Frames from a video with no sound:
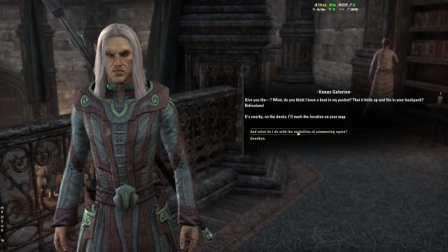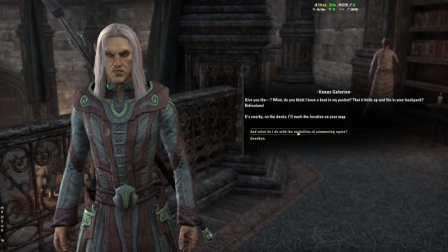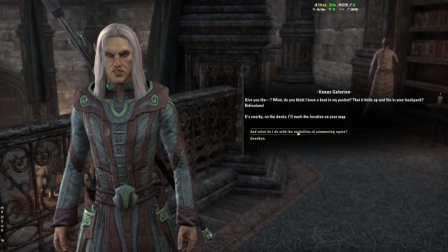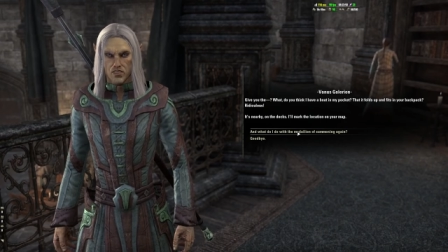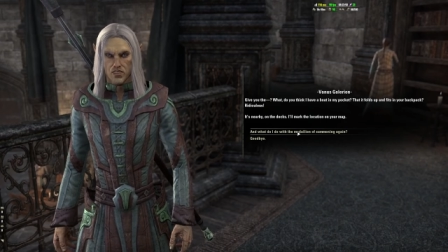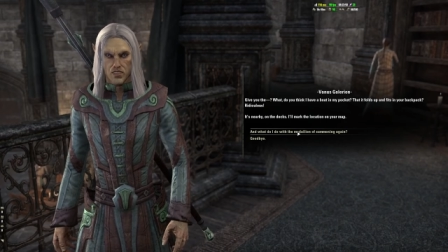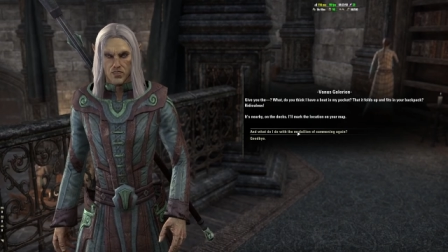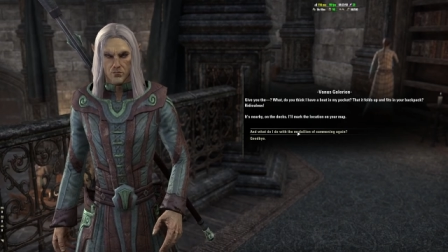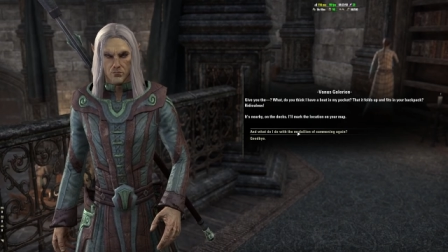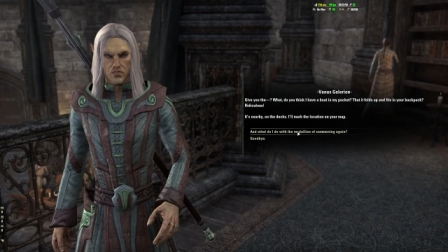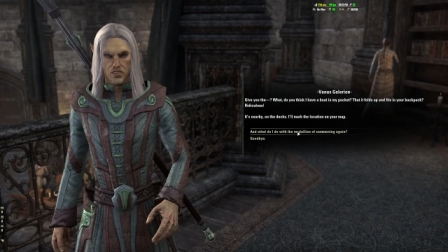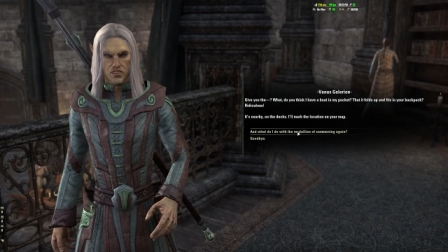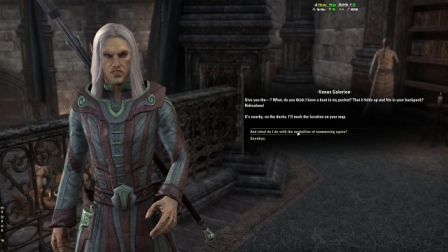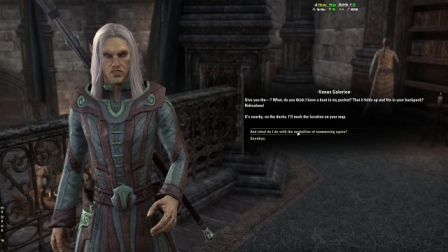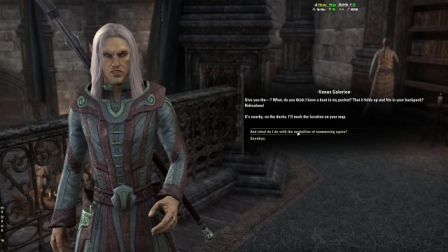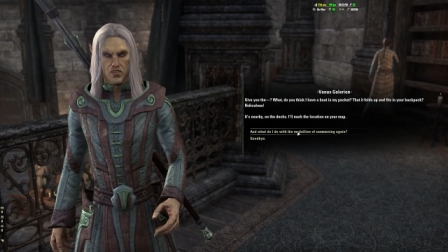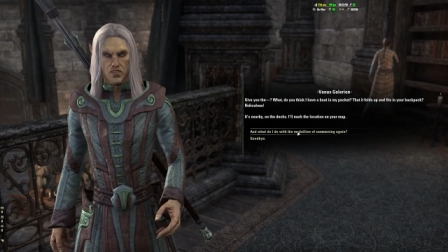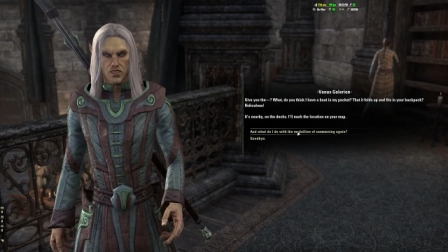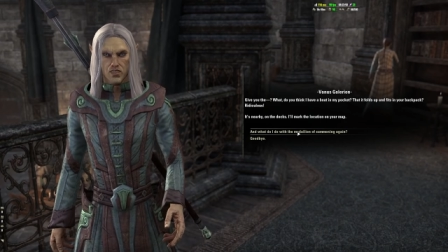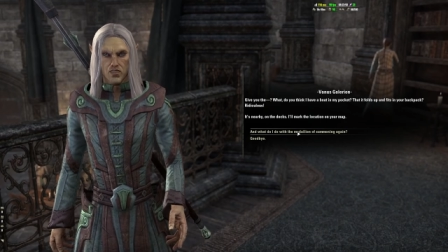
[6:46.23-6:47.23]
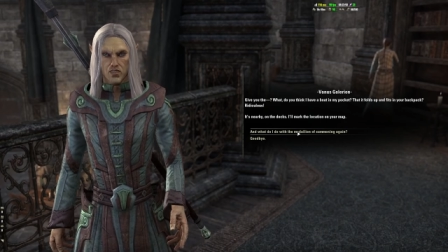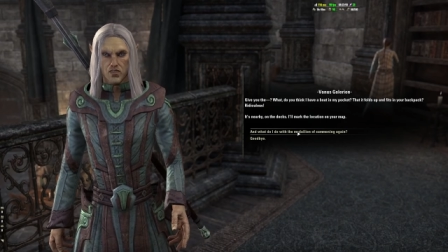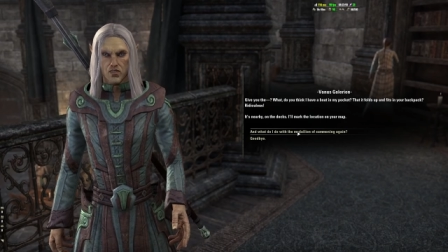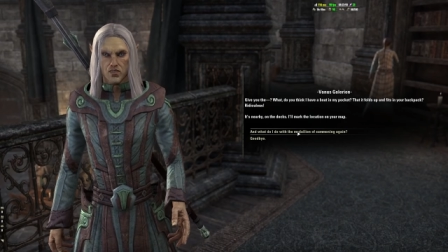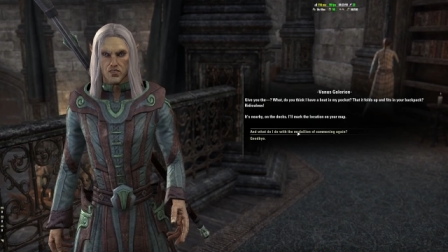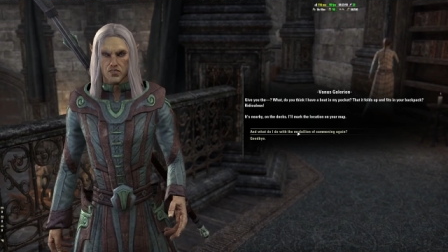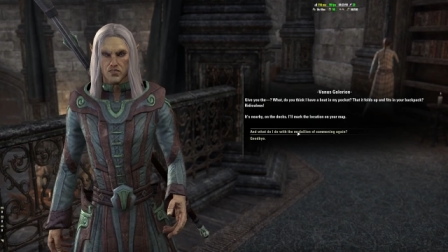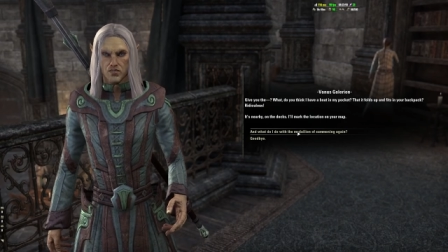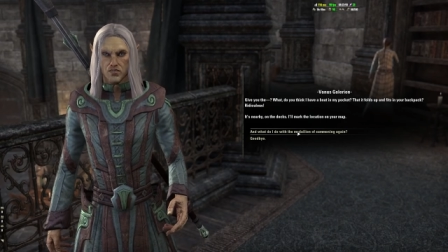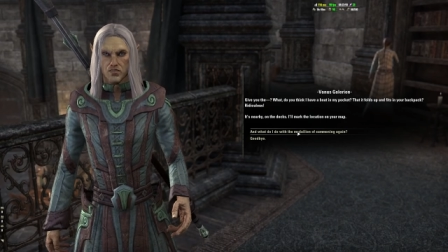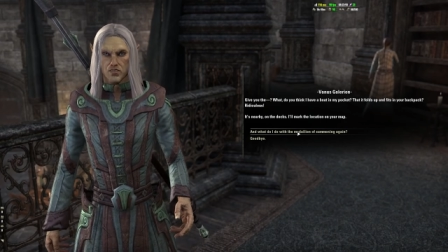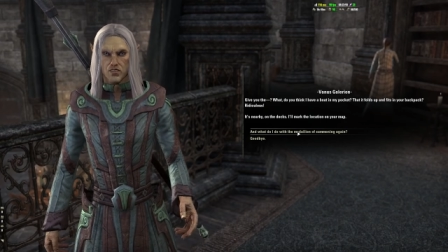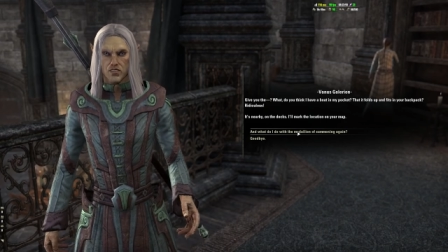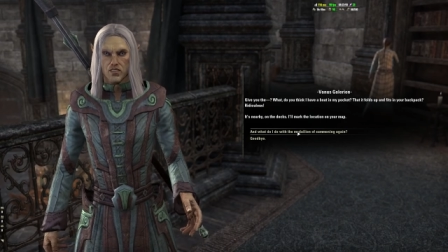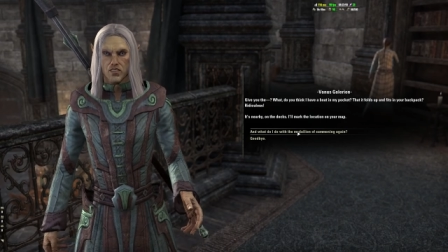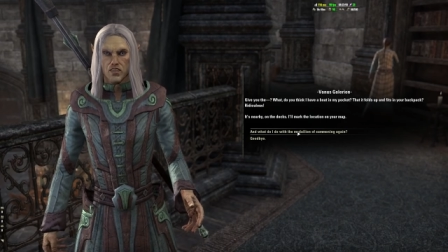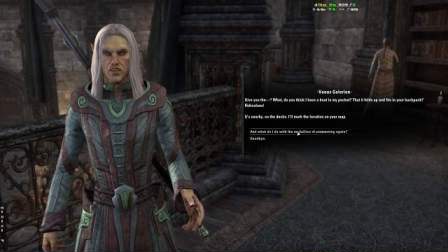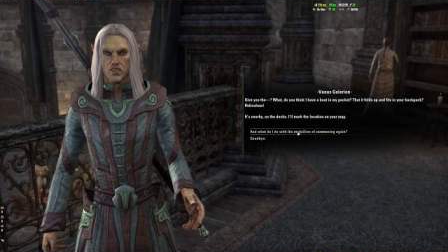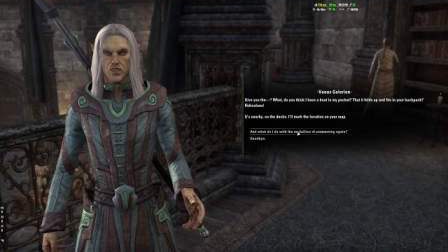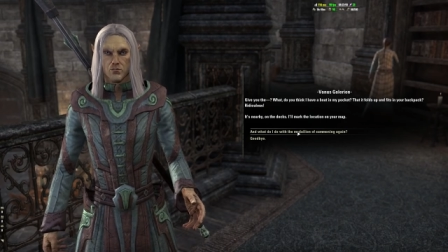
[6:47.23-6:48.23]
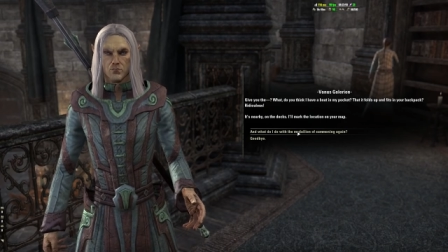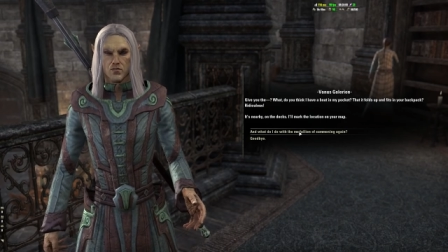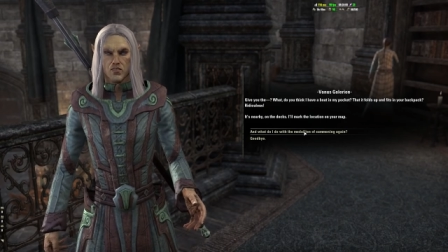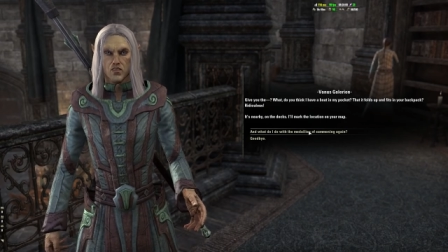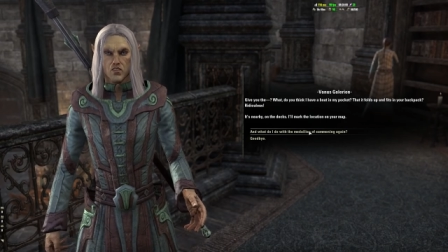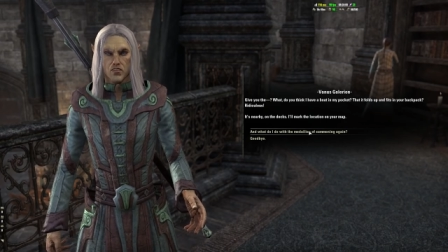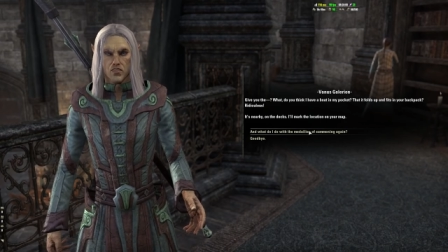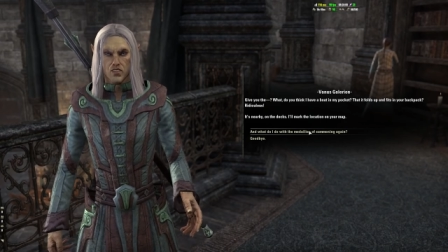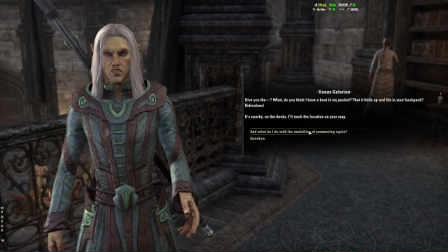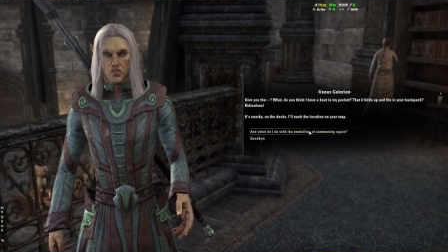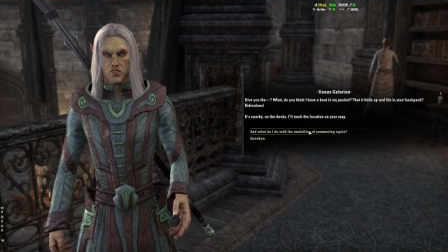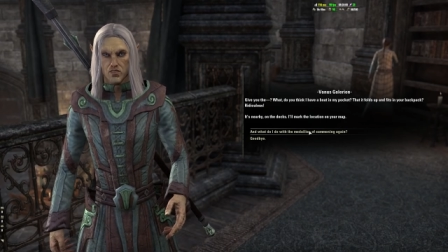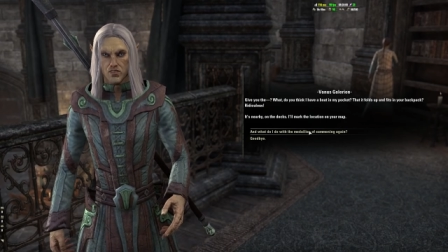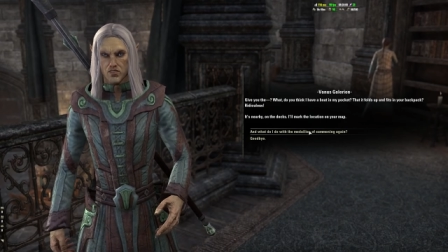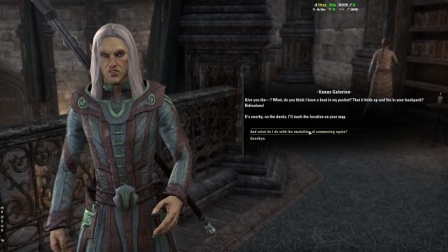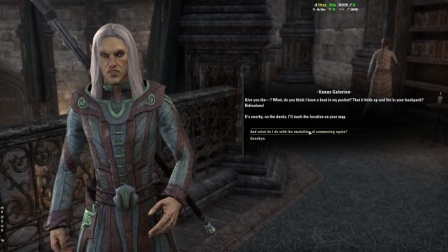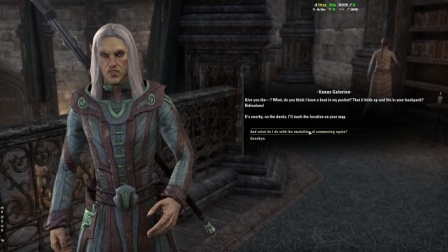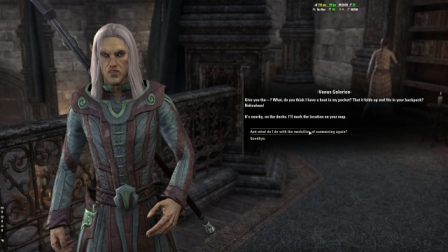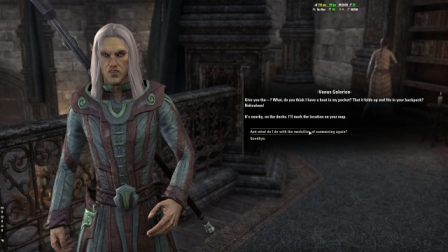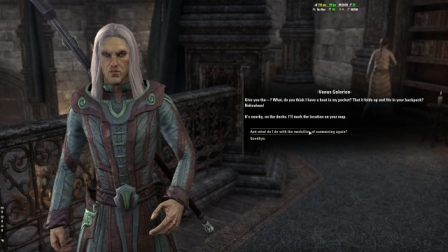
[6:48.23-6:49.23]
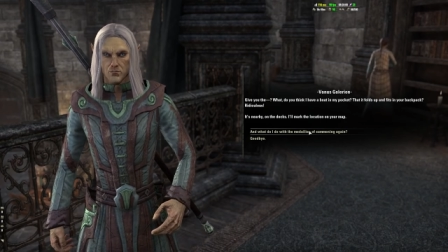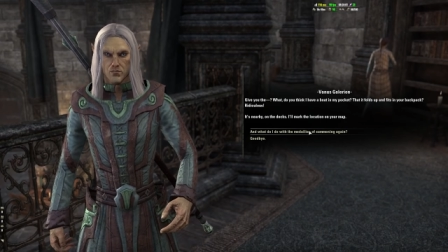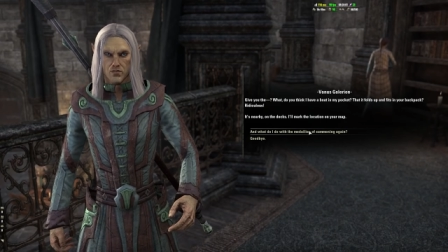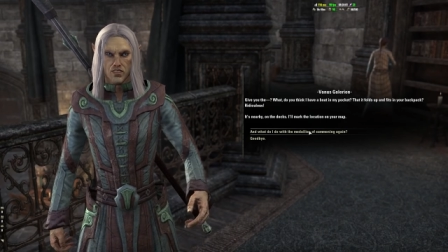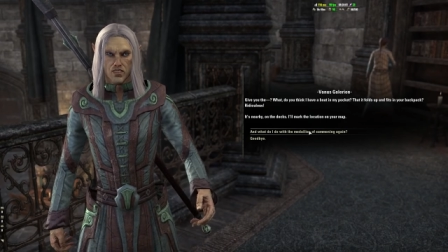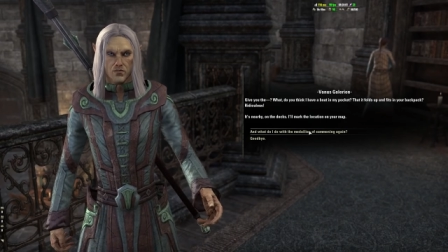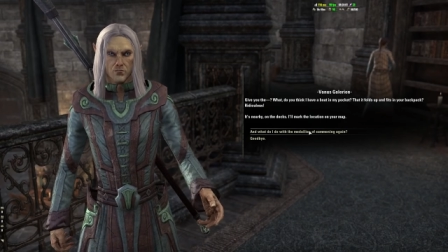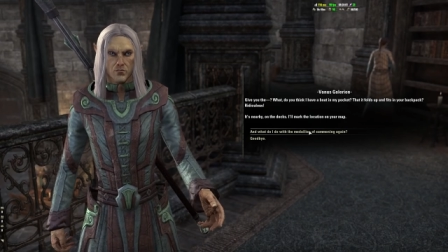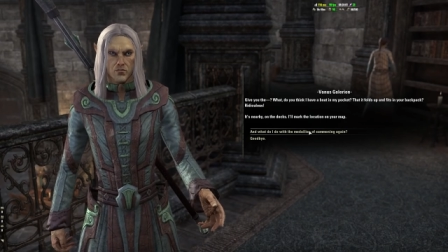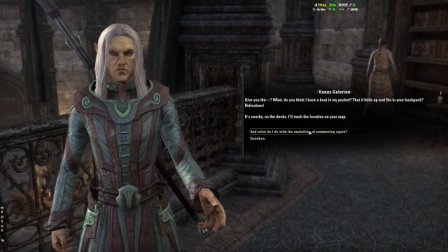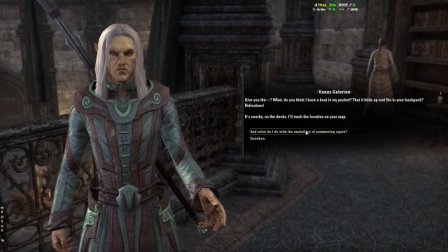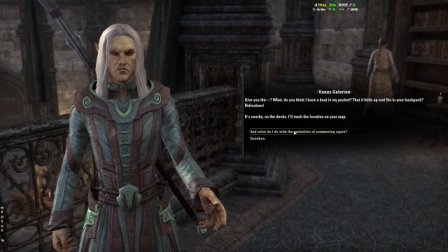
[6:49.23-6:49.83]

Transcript: it's nearby on the docks. Okay. Mark the location on your map.